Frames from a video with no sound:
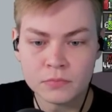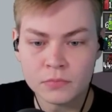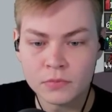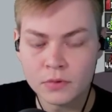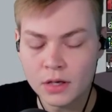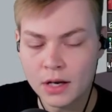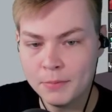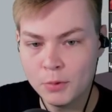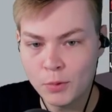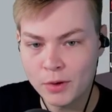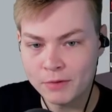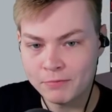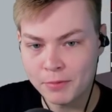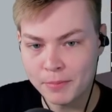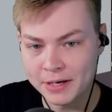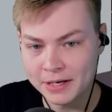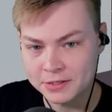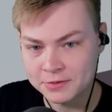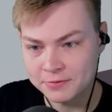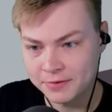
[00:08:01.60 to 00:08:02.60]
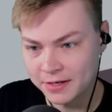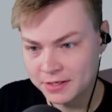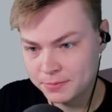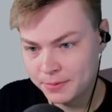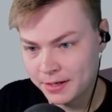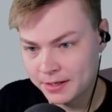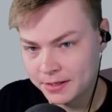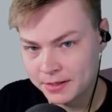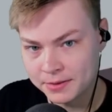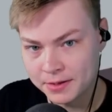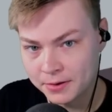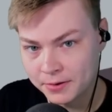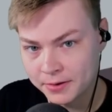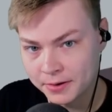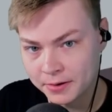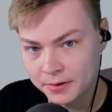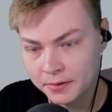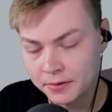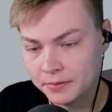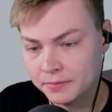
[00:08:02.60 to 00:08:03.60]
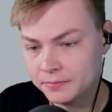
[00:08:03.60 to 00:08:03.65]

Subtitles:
I'm going to wait for my next Fang spec, and then I'll hit it.